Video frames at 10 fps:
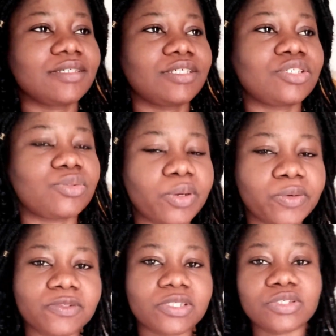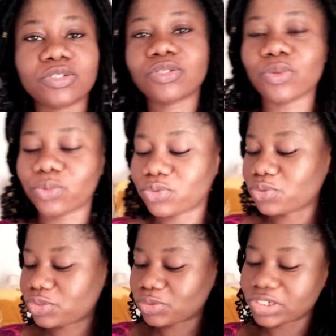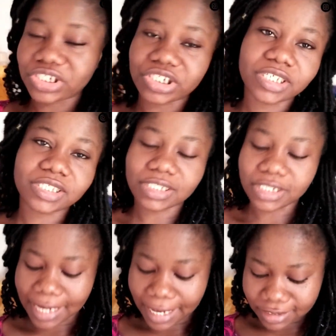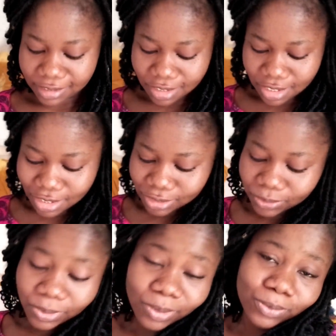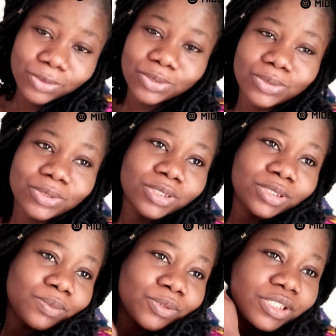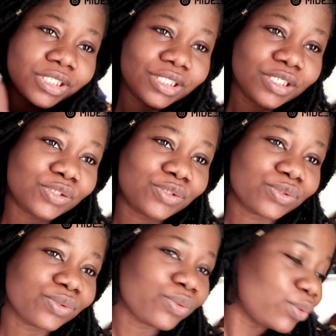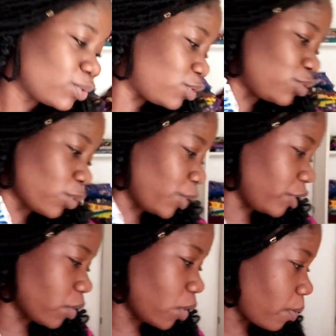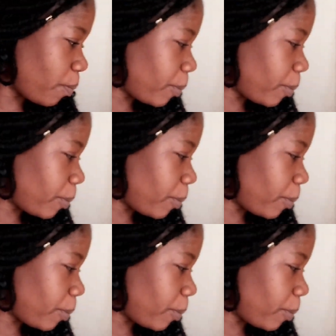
it's Swarovski stone so it really shines in the light so what I want to do this morning is to sew it up